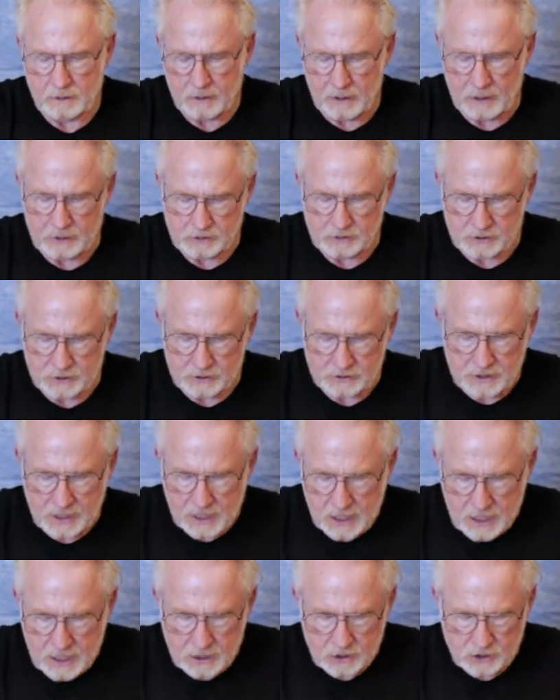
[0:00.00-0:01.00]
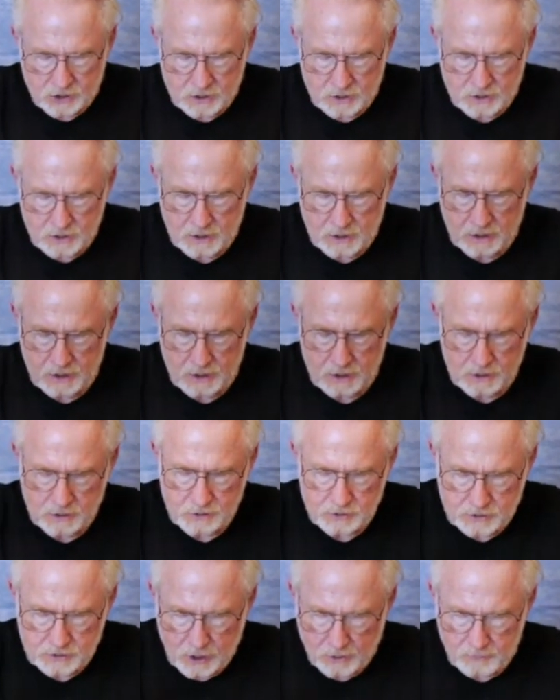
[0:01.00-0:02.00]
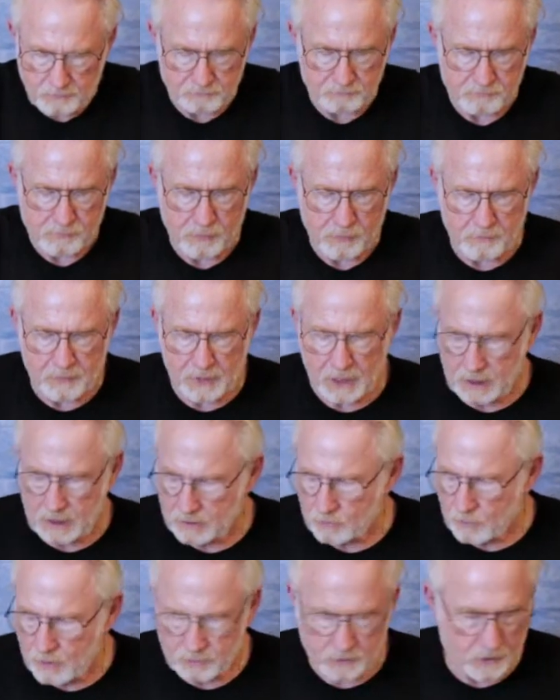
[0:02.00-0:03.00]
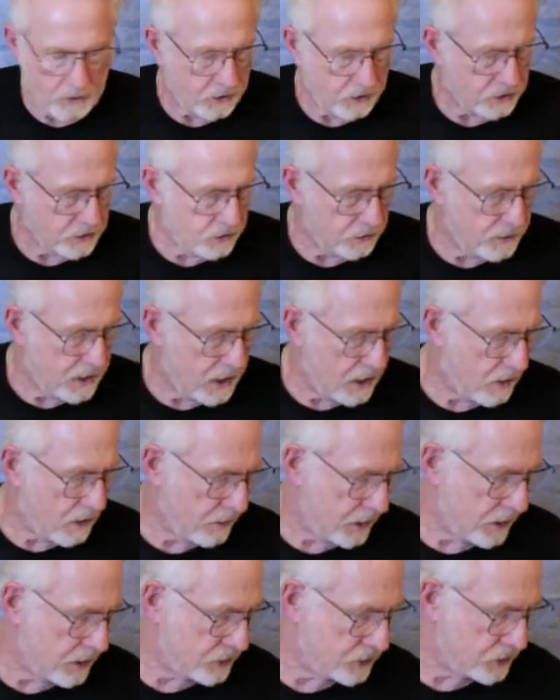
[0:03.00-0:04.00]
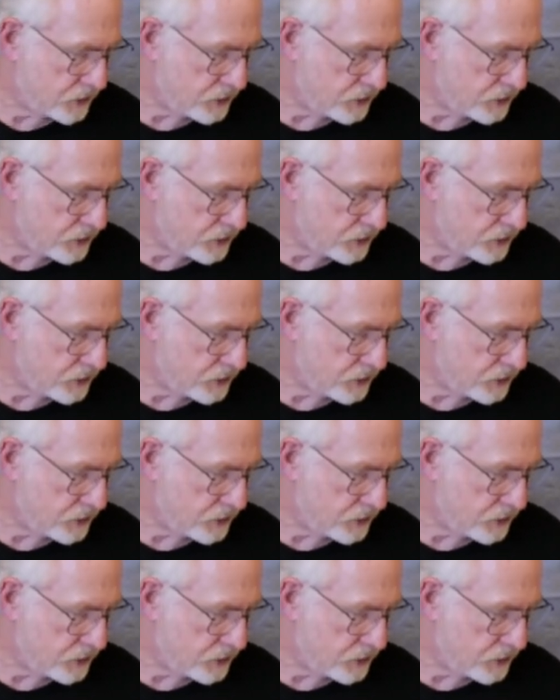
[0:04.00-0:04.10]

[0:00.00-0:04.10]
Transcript: it's just a hinge. So what we're going to do now is